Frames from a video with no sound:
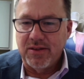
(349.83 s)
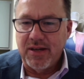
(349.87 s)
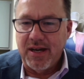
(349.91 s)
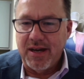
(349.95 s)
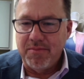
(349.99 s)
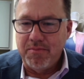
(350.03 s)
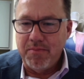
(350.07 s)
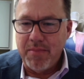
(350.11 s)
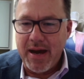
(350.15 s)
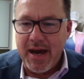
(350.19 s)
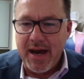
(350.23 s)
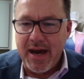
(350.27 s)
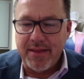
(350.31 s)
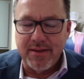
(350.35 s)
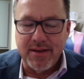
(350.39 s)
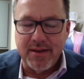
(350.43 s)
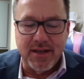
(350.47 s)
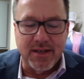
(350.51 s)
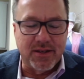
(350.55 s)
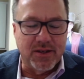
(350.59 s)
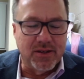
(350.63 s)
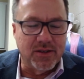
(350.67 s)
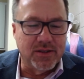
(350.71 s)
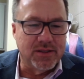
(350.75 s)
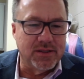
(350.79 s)
So I had math
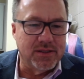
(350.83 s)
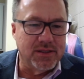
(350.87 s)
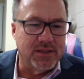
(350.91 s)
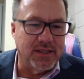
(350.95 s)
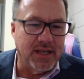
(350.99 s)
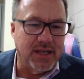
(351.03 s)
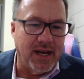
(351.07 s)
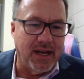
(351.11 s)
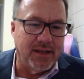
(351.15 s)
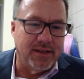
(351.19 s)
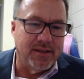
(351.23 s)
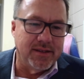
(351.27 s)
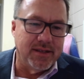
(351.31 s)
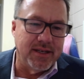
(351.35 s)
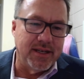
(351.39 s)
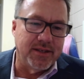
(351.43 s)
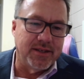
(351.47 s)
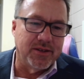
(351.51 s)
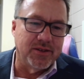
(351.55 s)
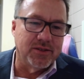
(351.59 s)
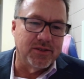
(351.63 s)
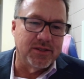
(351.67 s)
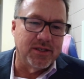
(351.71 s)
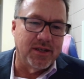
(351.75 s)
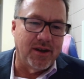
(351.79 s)
teachers and science
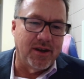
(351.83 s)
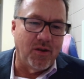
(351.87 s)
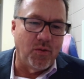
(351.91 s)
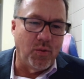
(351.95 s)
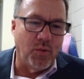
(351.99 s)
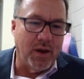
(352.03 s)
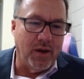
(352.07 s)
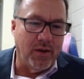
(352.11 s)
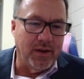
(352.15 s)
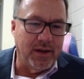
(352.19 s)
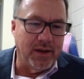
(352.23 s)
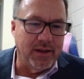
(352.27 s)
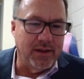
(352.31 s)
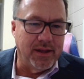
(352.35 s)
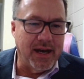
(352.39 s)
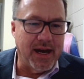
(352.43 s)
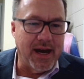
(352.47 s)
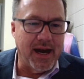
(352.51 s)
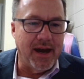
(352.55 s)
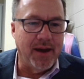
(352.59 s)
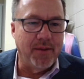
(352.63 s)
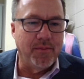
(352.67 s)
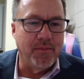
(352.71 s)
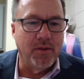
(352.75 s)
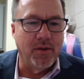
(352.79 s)
teachers in our welding
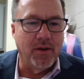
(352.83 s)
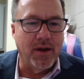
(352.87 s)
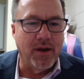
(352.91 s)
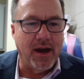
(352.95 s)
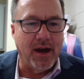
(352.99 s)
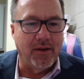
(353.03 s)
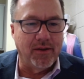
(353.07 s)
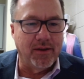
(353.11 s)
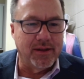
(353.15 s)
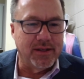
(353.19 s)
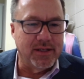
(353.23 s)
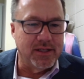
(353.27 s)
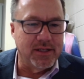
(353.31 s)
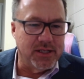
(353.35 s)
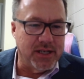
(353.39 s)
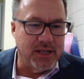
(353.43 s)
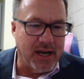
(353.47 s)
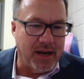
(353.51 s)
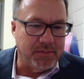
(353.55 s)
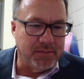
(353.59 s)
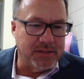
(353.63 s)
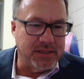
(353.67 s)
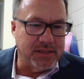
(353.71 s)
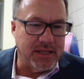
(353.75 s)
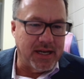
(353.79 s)
lab or out at the
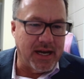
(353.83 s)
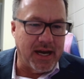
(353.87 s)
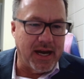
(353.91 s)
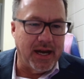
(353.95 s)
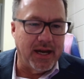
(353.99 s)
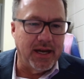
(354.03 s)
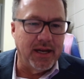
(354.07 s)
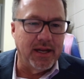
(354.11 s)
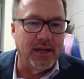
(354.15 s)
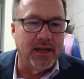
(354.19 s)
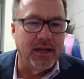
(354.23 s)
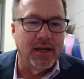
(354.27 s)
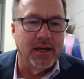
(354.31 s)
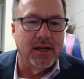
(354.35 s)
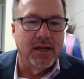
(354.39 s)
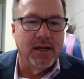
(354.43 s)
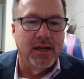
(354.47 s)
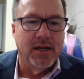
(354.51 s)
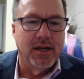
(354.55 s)
job site.